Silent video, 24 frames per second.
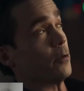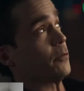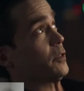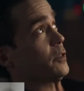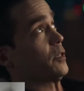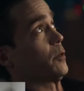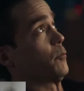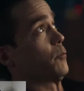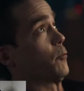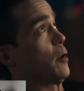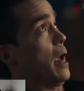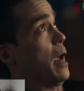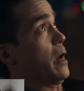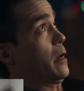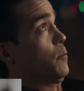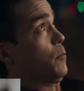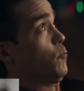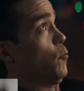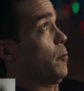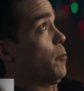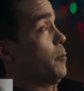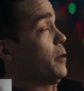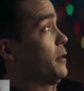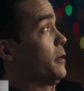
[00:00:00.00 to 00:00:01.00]
of some random
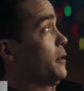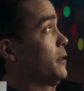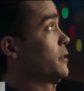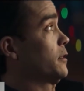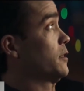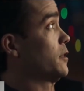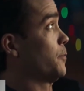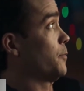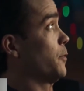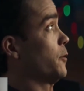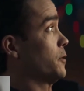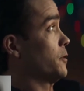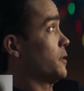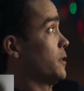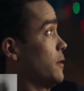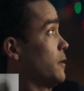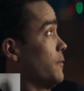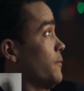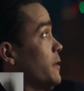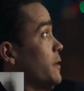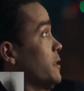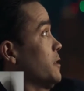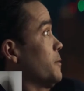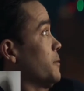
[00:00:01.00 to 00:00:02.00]
woman is supposed to
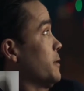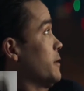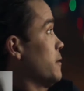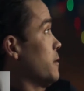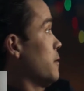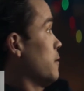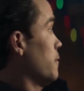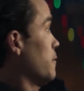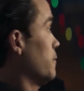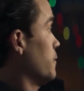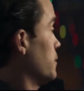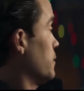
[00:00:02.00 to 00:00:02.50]
convince me that all of